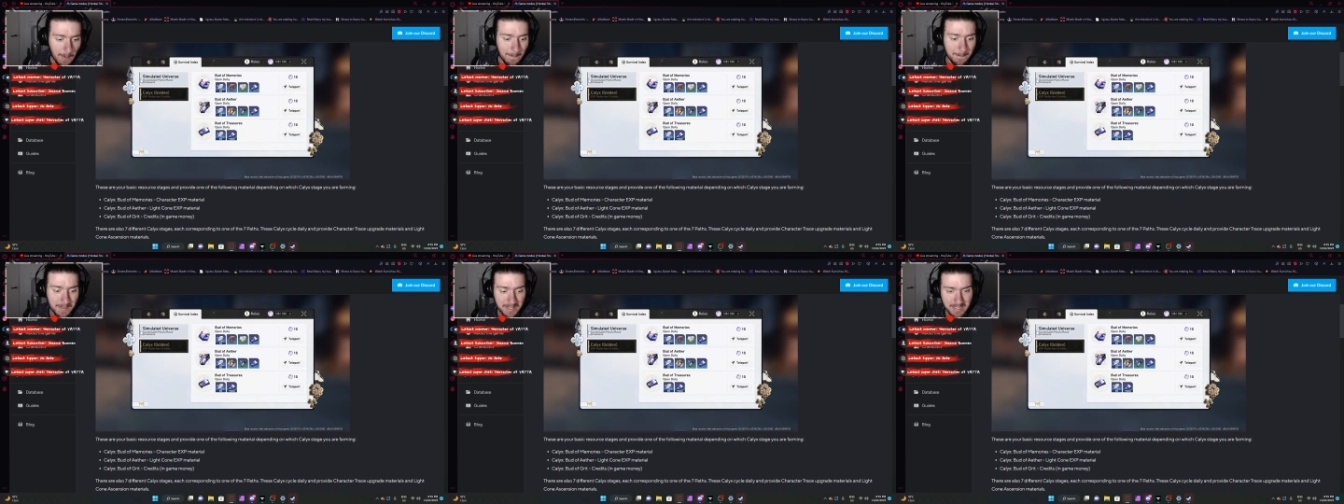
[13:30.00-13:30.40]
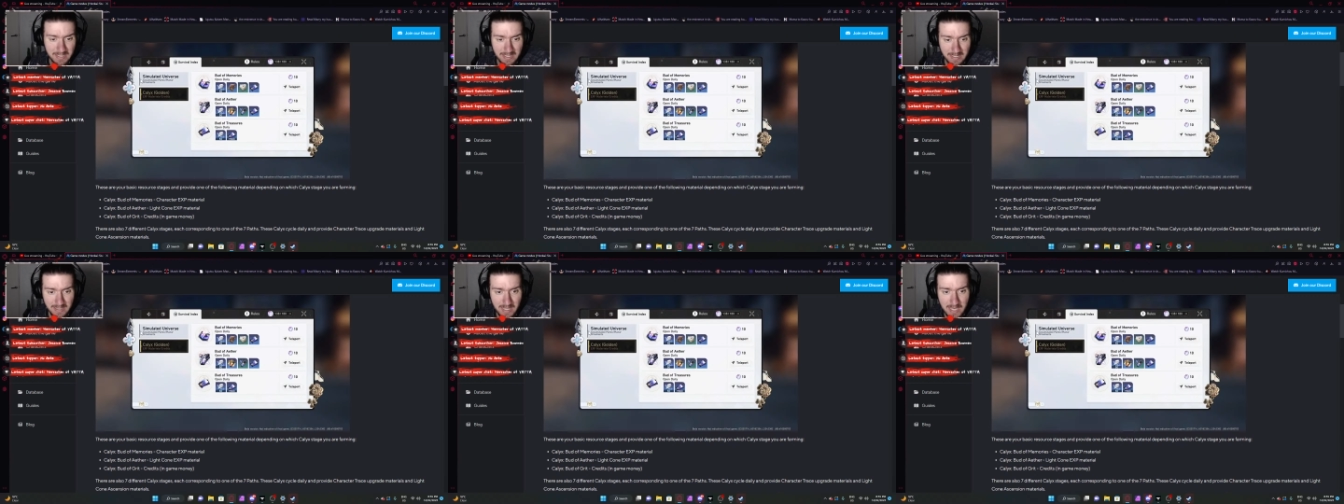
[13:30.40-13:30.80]
But
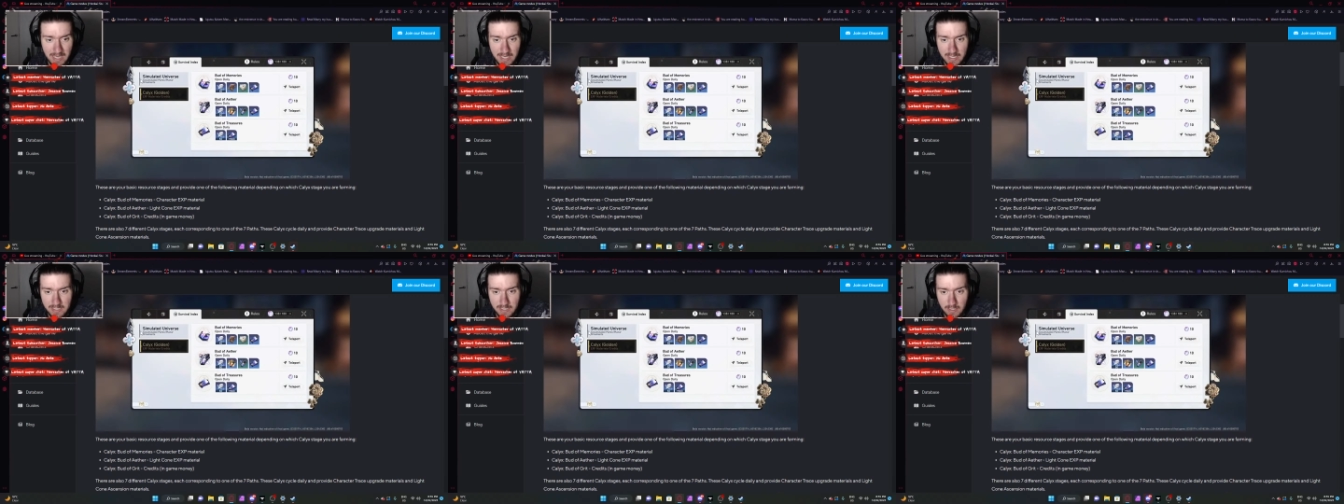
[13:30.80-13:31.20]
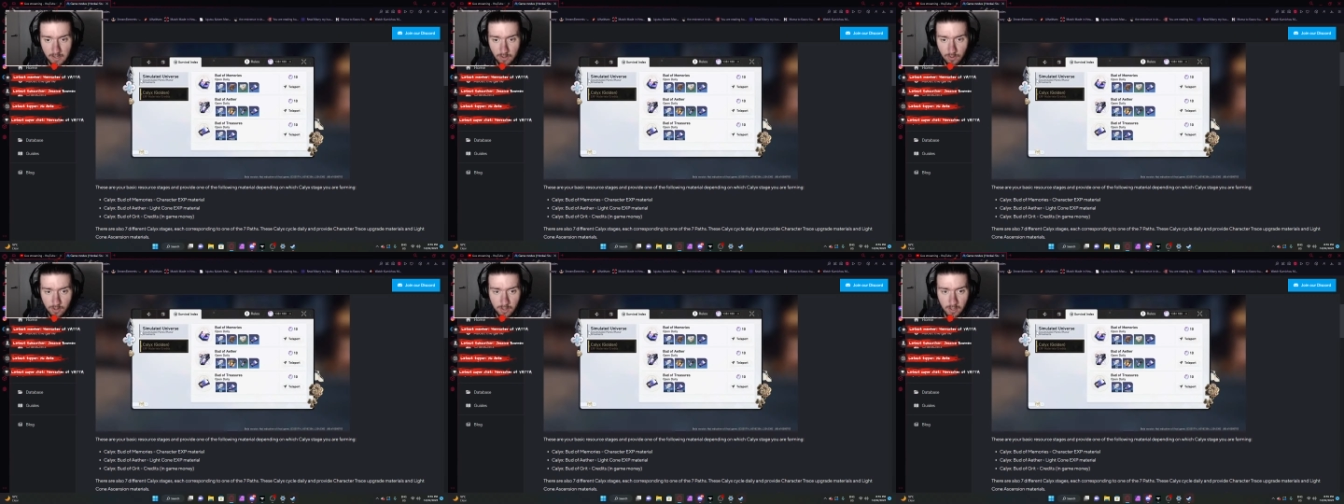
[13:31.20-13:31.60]
these
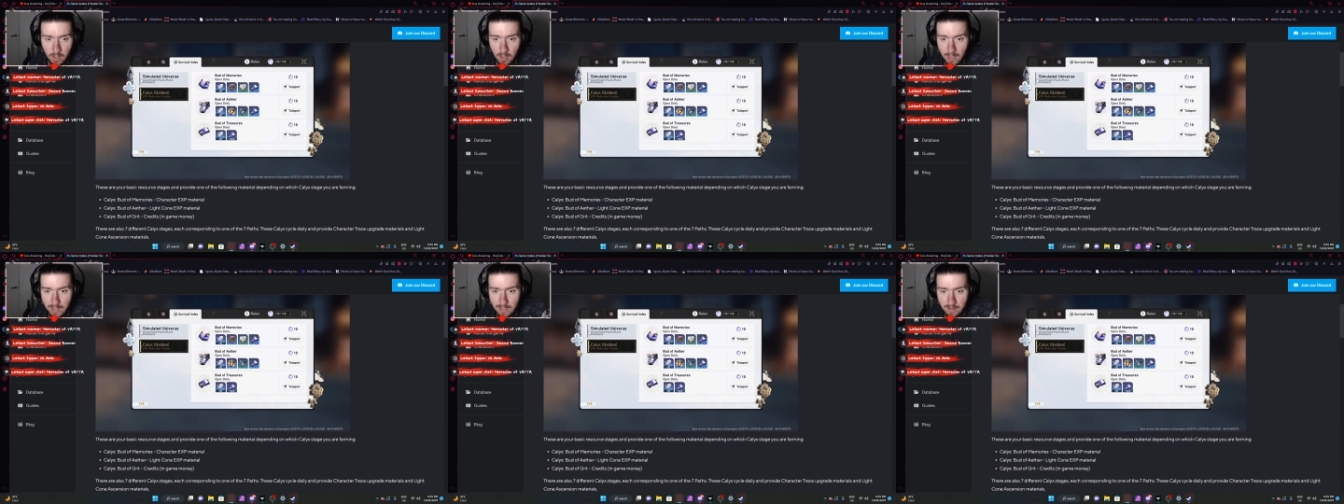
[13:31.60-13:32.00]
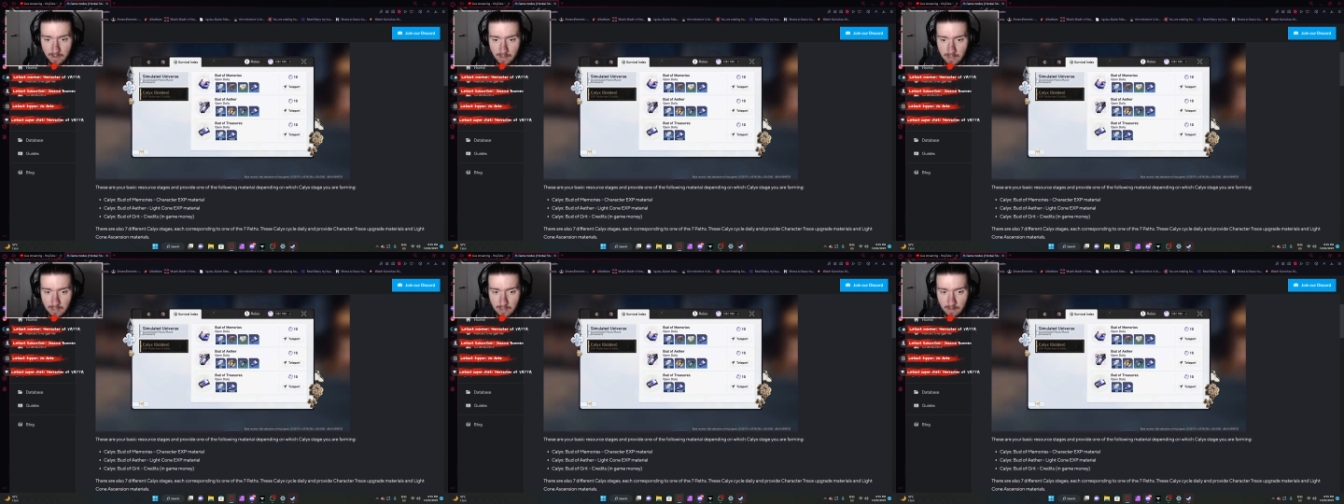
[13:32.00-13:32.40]
look like
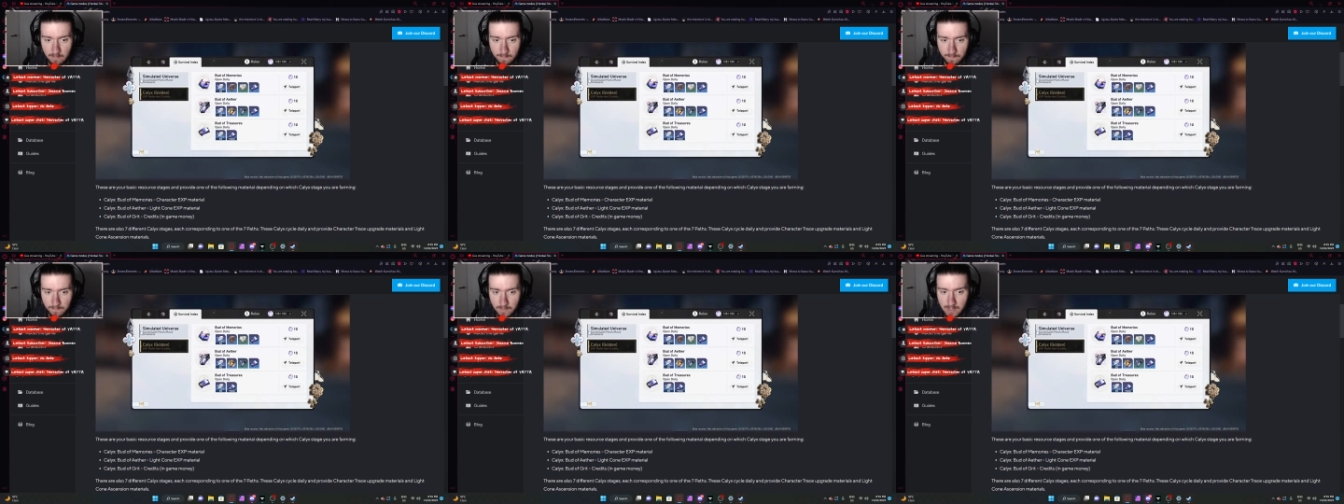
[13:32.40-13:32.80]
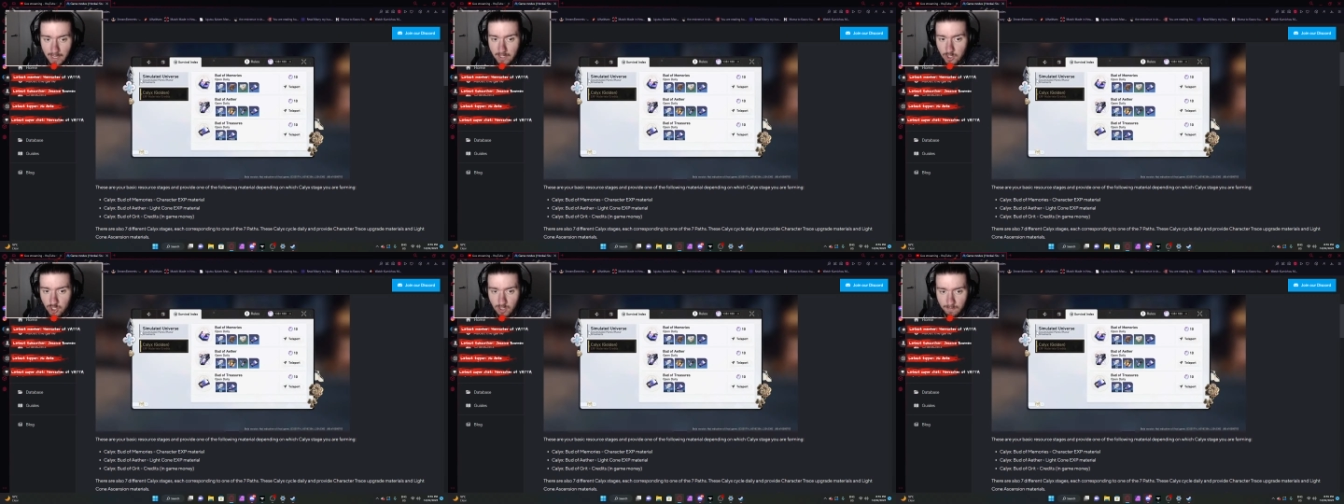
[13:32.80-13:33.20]
the
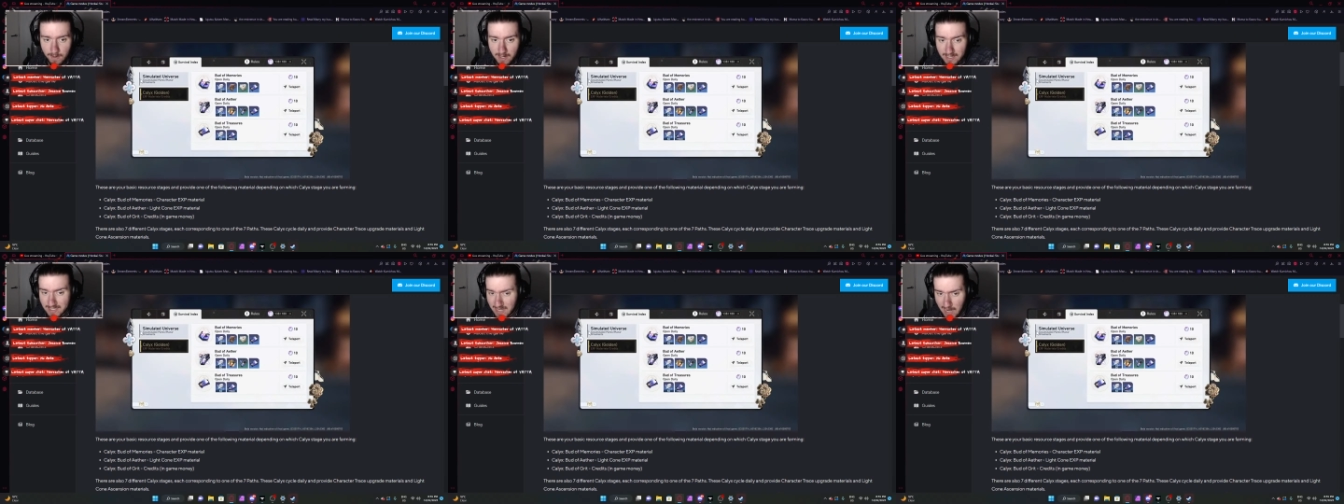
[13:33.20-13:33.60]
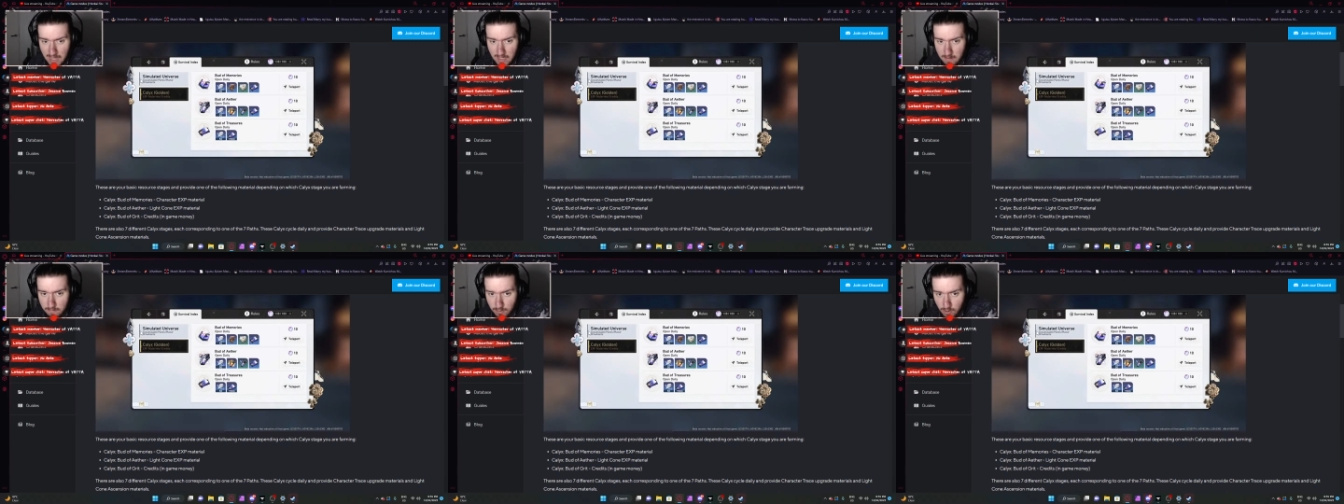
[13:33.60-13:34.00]
Genshin Impact
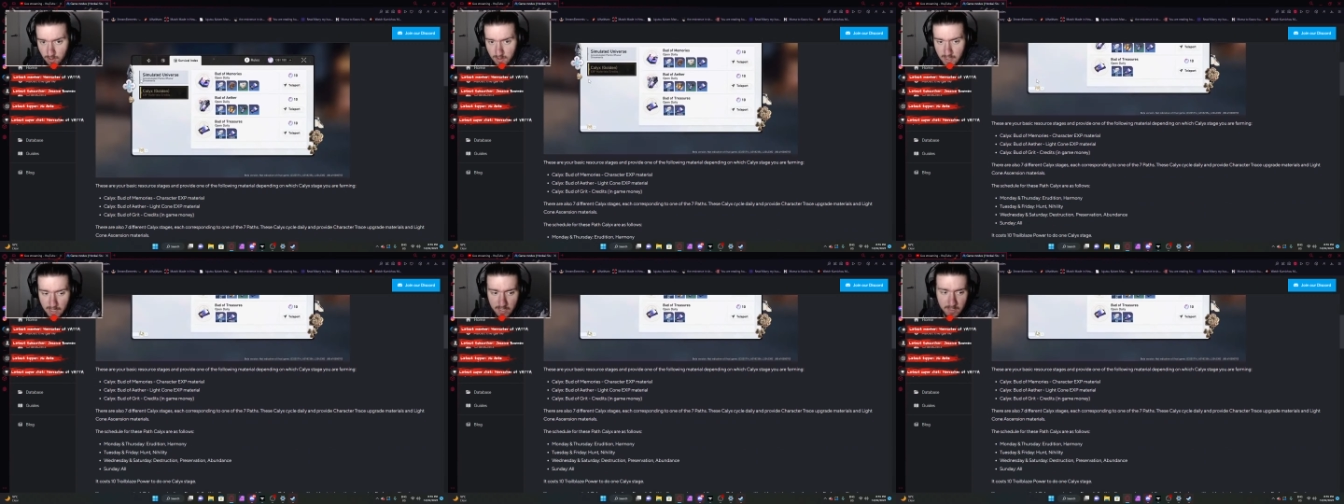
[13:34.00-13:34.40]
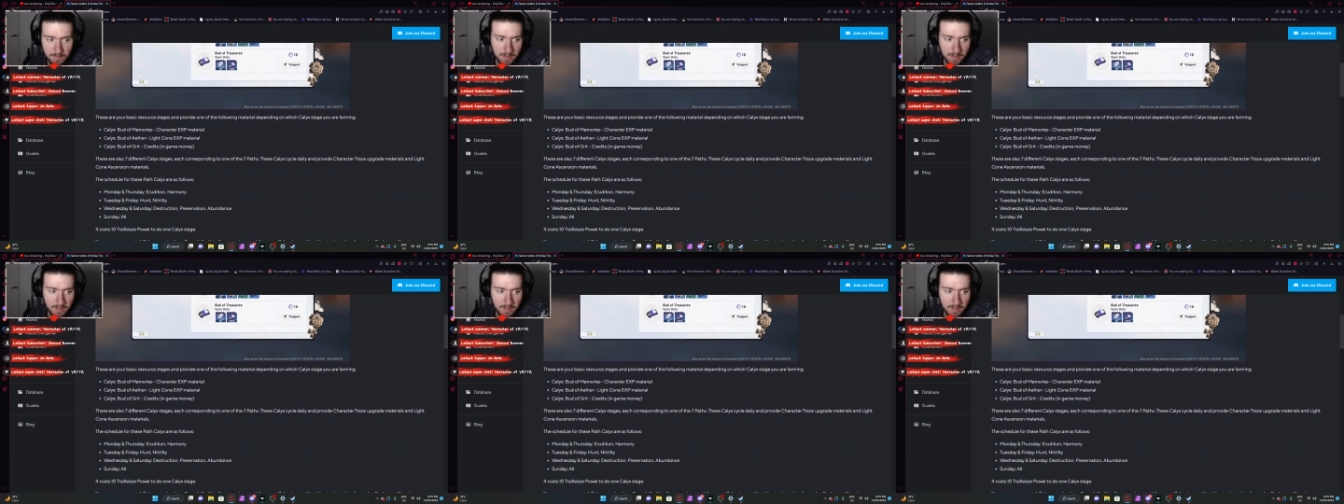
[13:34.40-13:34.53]
talent book things.